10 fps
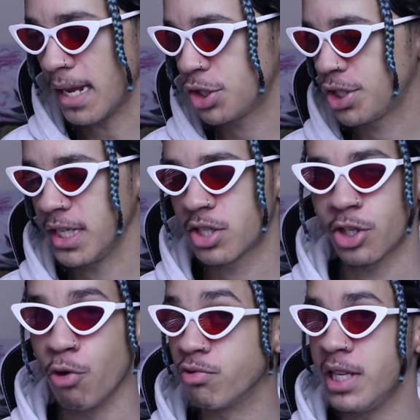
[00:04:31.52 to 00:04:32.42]
That shit's
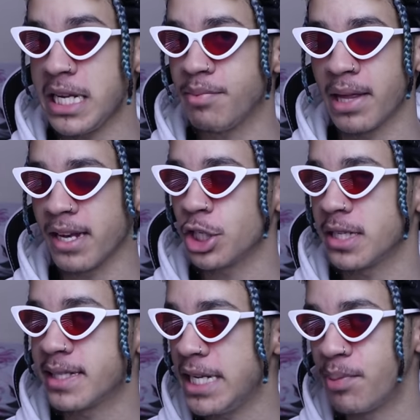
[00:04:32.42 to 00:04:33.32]
so deep. That
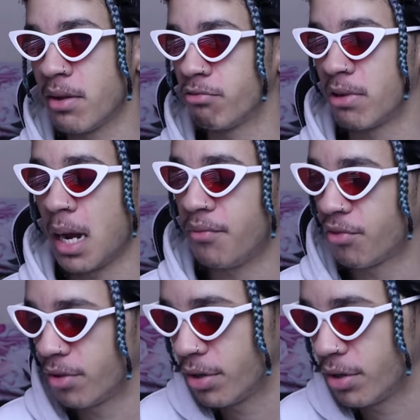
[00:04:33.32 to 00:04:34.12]
shit's deeper than rap, for